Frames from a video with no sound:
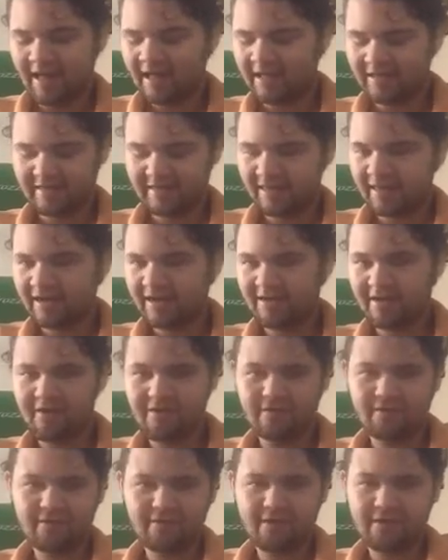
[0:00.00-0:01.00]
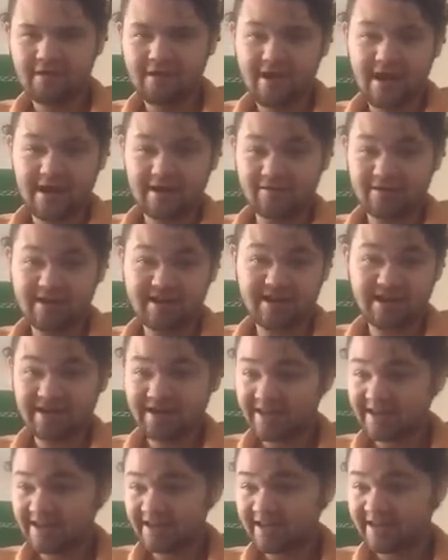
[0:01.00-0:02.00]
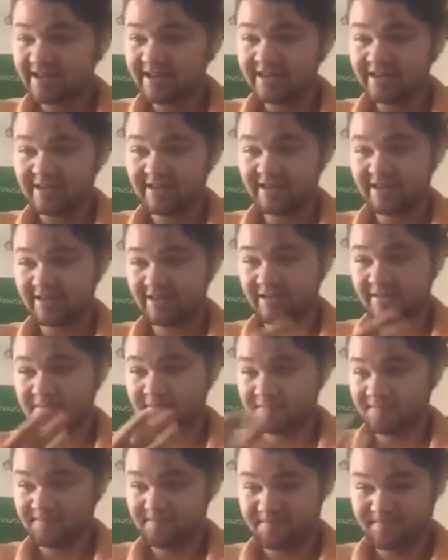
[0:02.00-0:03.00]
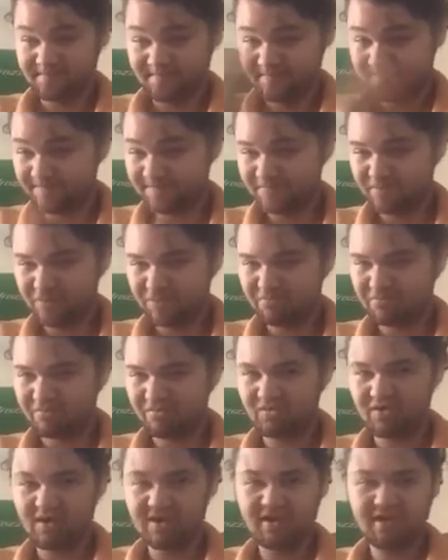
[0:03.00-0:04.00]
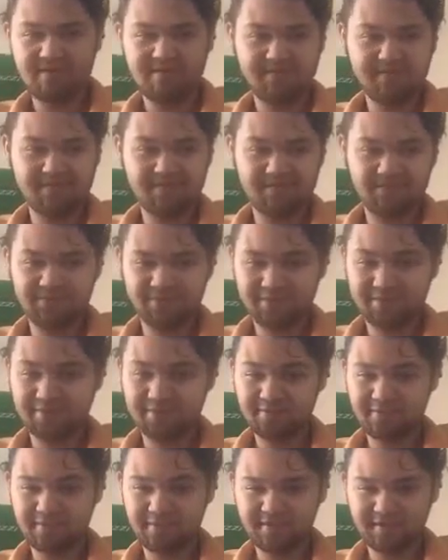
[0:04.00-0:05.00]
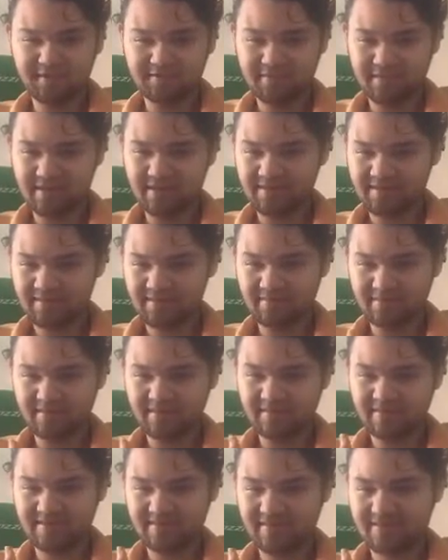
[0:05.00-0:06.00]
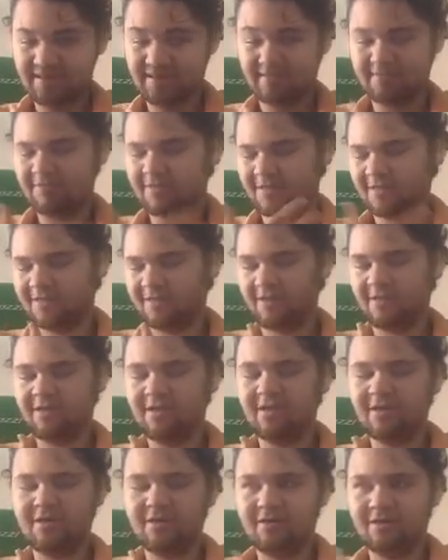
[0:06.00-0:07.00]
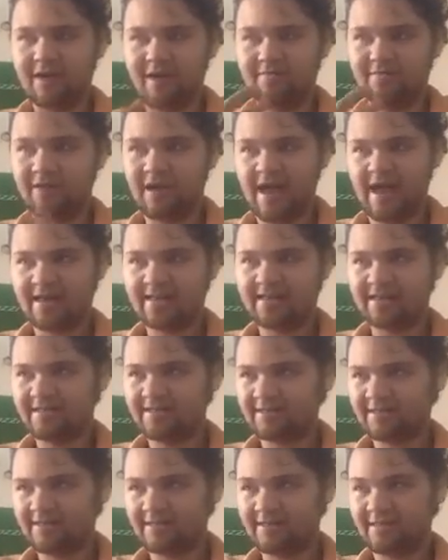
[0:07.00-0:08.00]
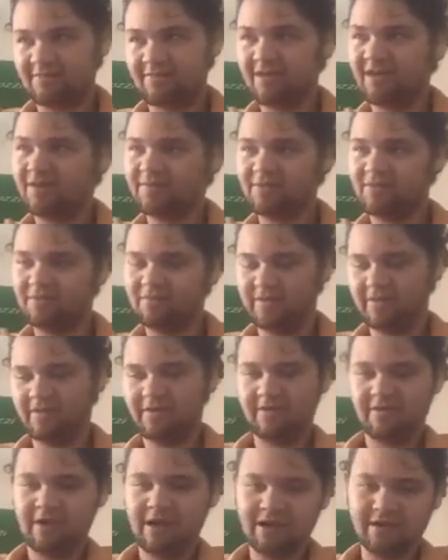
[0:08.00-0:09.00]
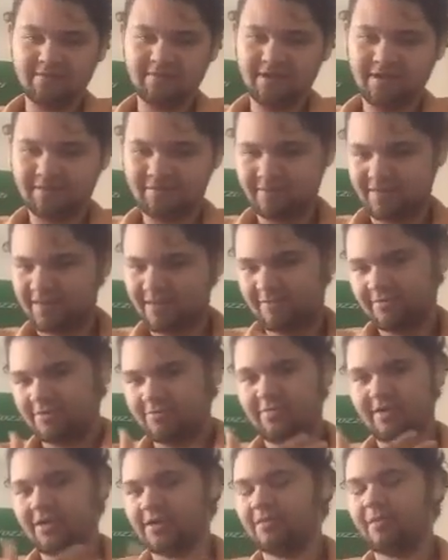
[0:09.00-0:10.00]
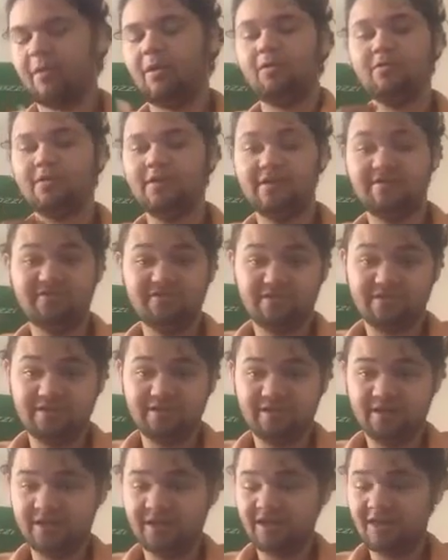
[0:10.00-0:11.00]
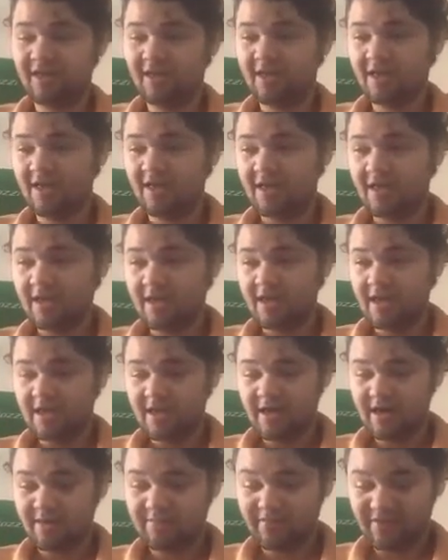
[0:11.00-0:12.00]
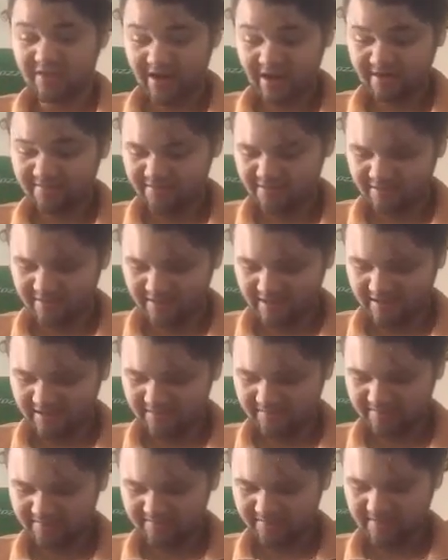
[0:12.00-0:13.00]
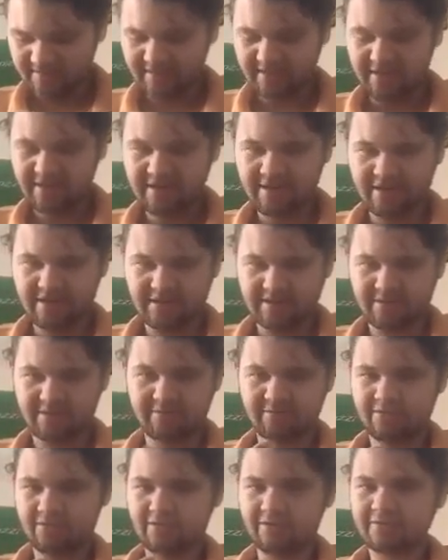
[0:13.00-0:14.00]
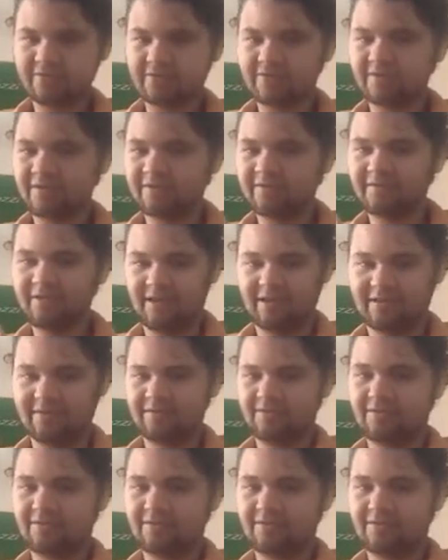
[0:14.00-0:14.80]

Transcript: anti-hero, kind of a dick in pre-Secret Wars, but then, especially after Axis, he became Superior Iron Man, but that was because of a whole different thing. But then after that, in his own solo run,